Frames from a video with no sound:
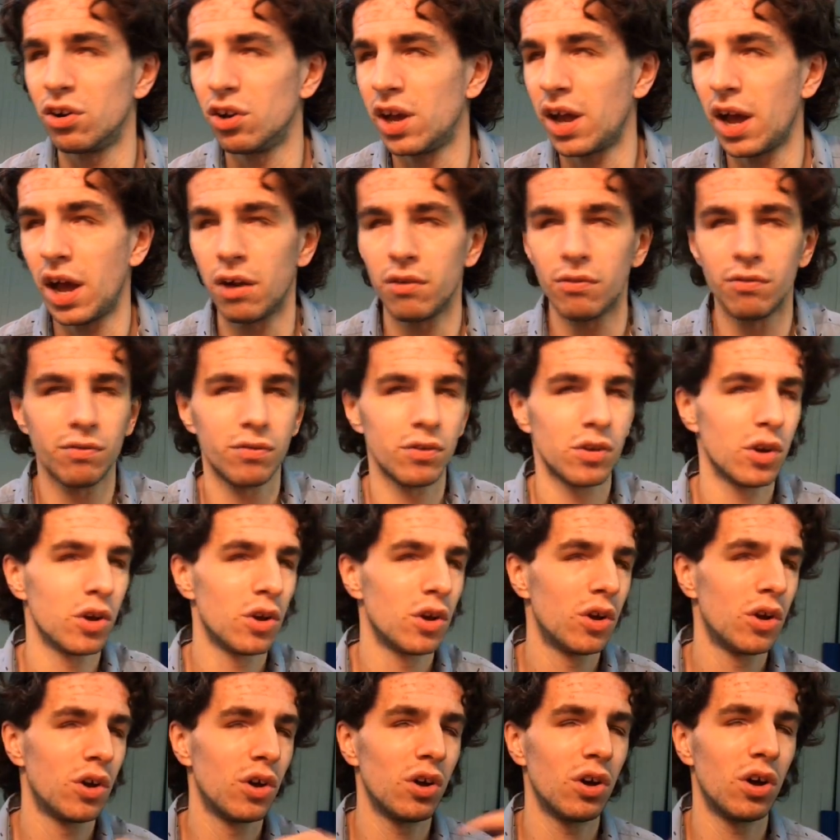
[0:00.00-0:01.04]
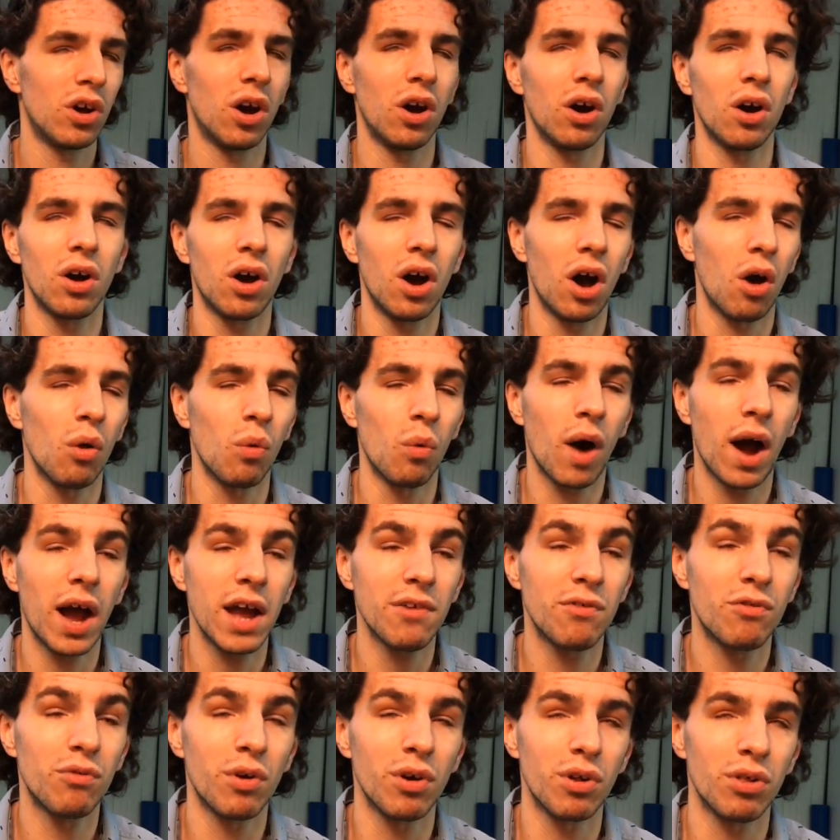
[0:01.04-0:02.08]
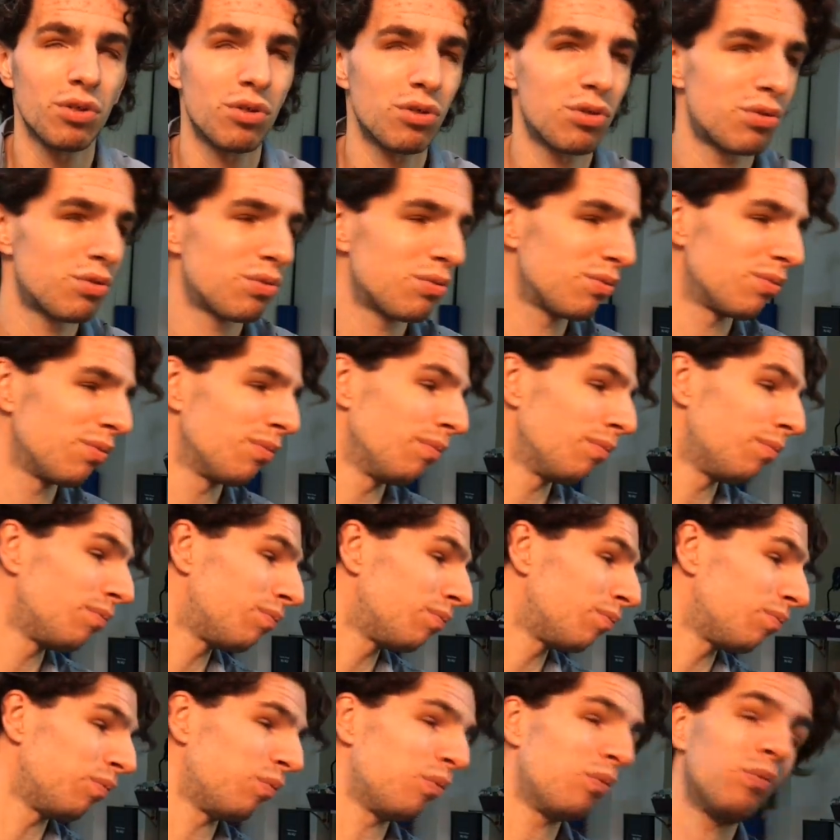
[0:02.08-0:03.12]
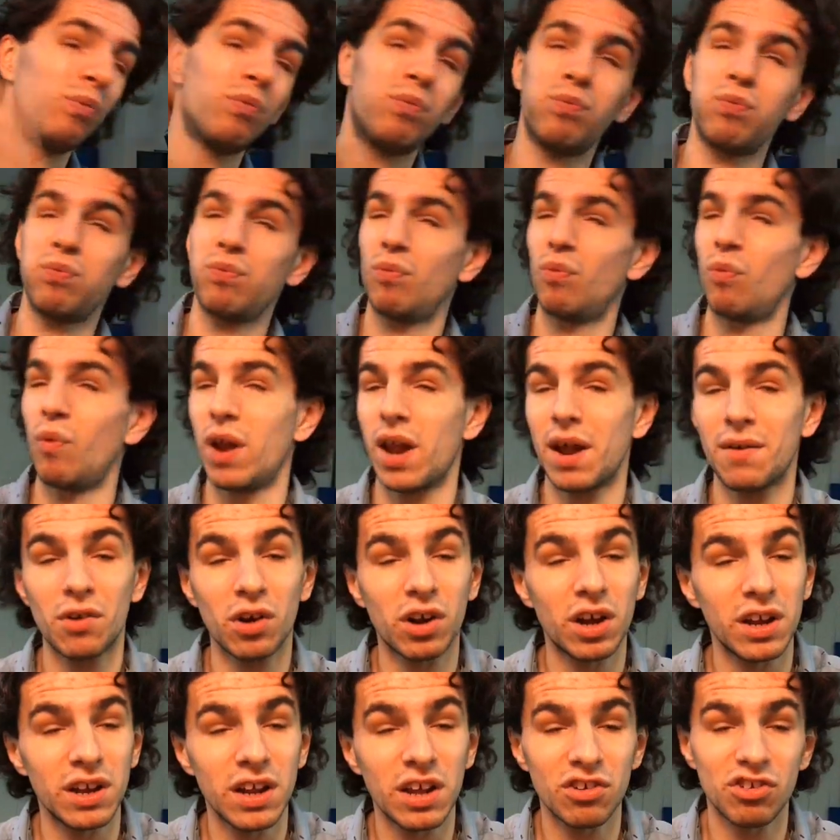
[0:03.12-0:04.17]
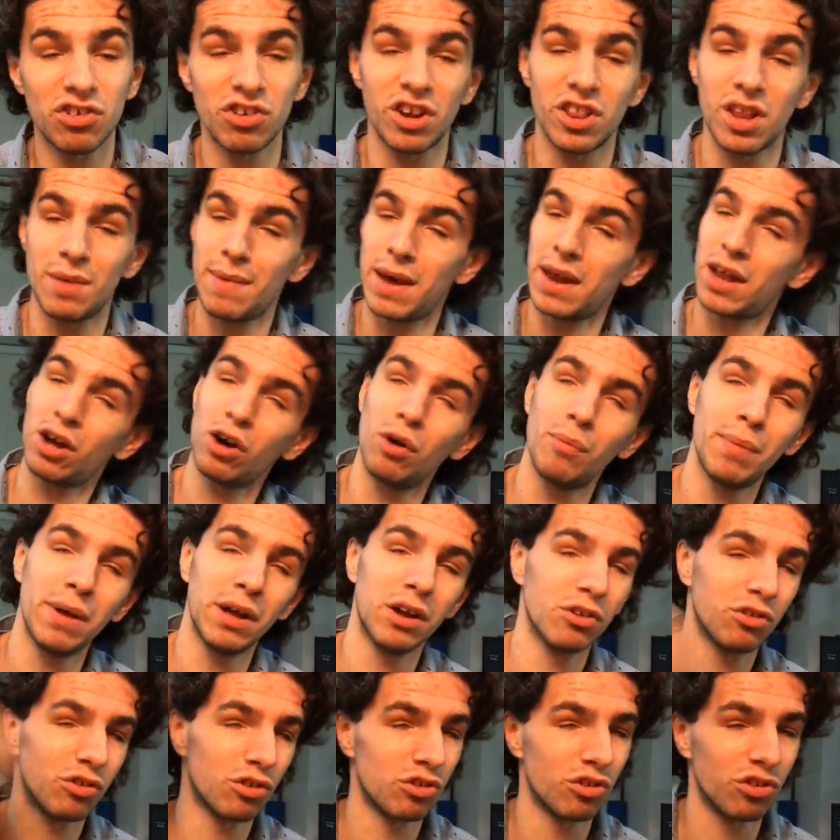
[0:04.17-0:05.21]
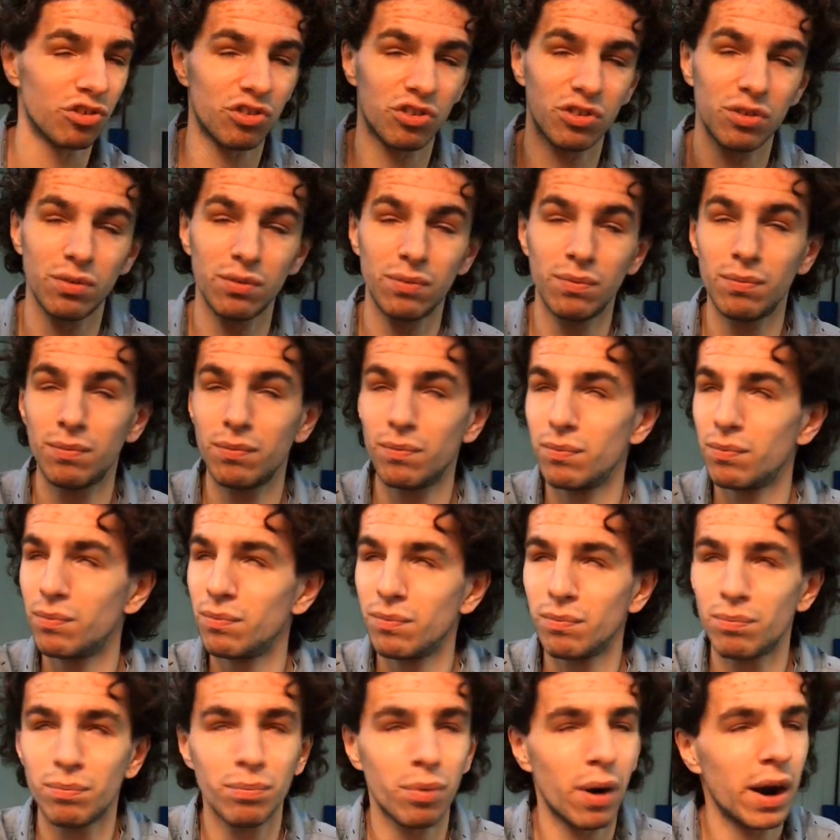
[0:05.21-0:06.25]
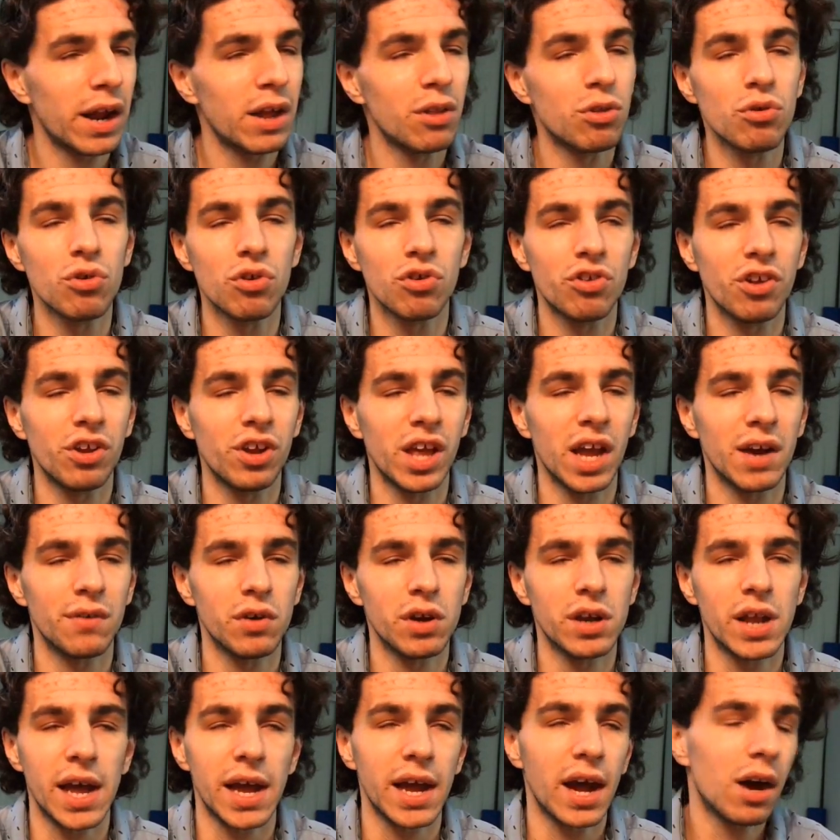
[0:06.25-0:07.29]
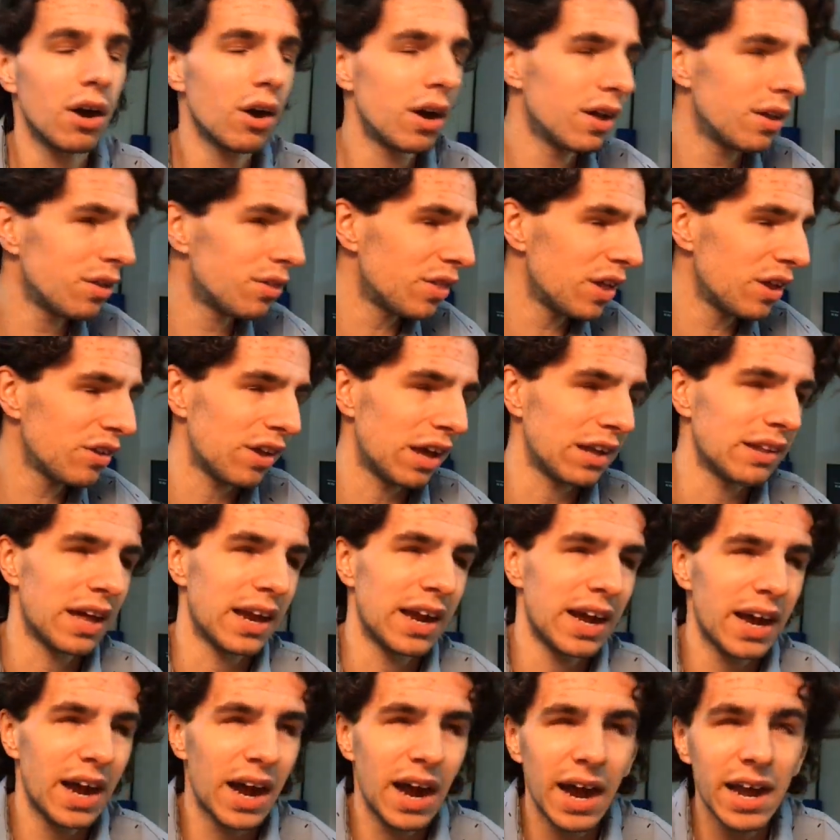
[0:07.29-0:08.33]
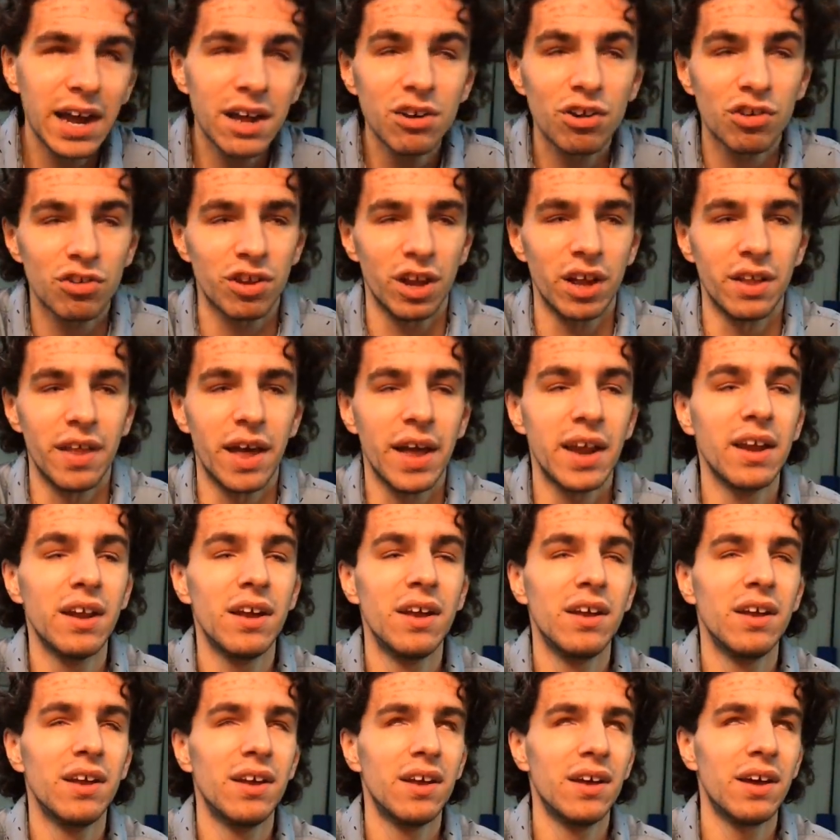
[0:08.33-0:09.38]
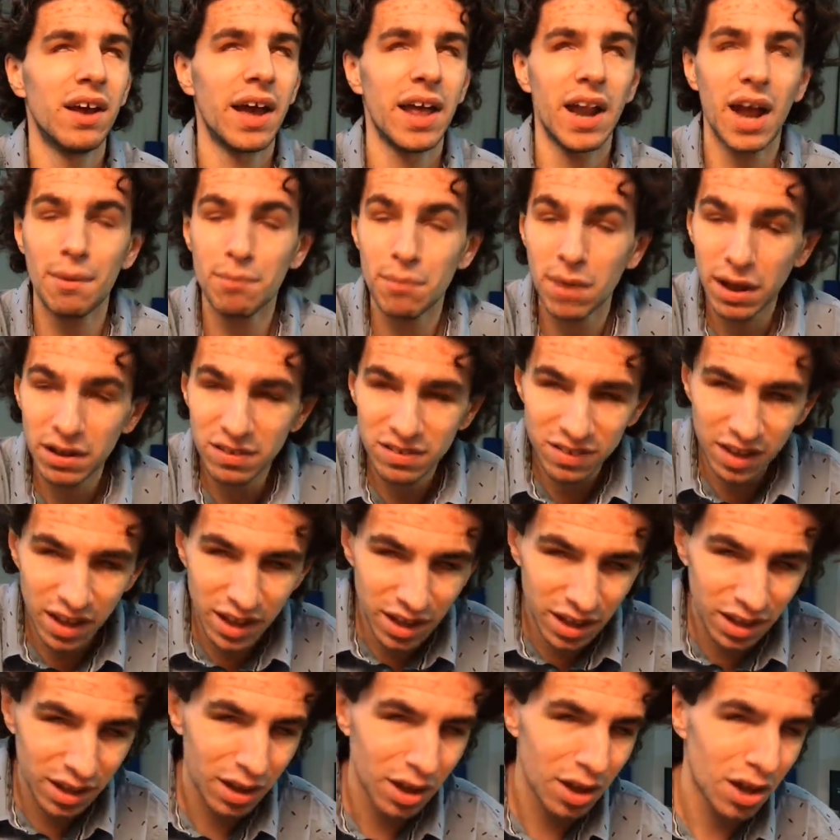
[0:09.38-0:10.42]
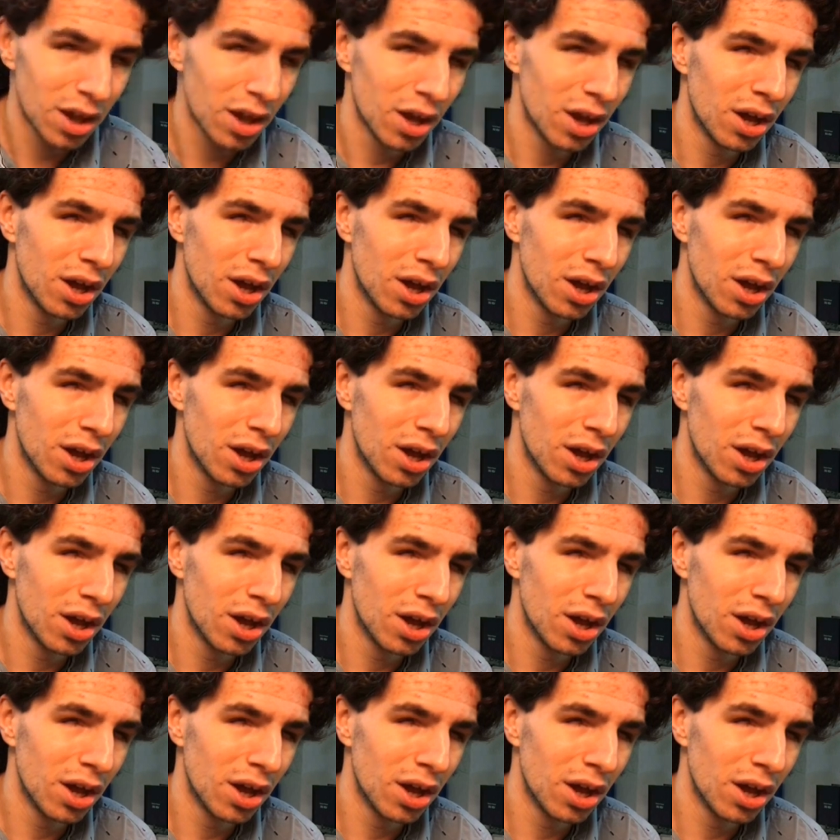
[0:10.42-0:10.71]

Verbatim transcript: or you have a wife with whatever condition and the medical bills are just breaking through the ceiling every day. Uh, things like that. I, I understand that and I'm not saying,